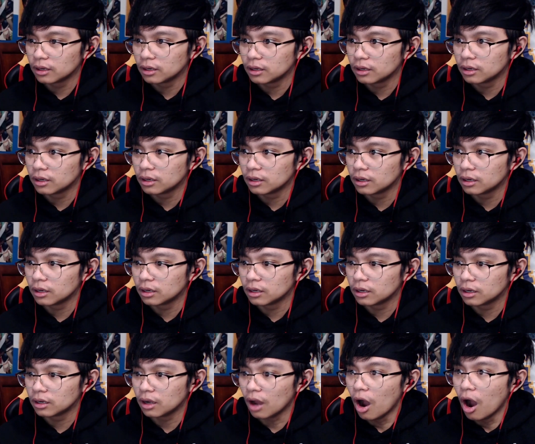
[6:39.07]

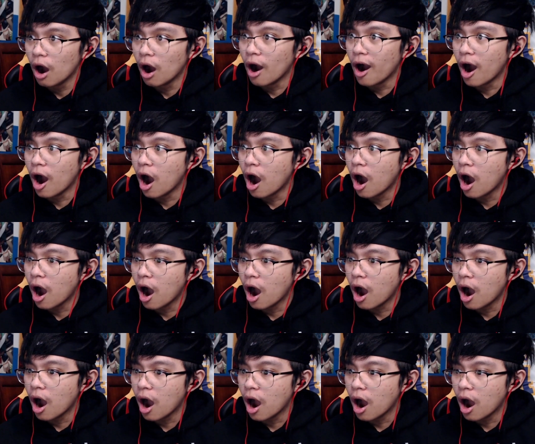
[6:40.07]

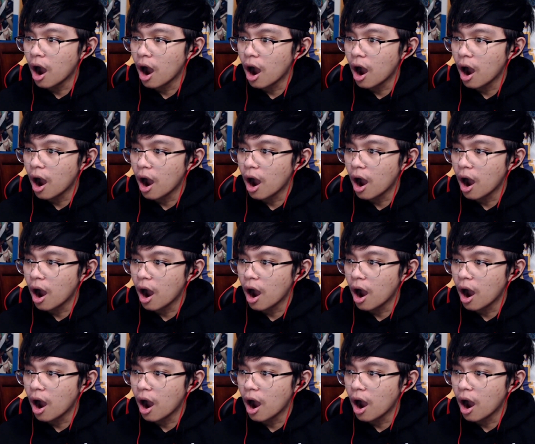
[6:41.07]
(silence)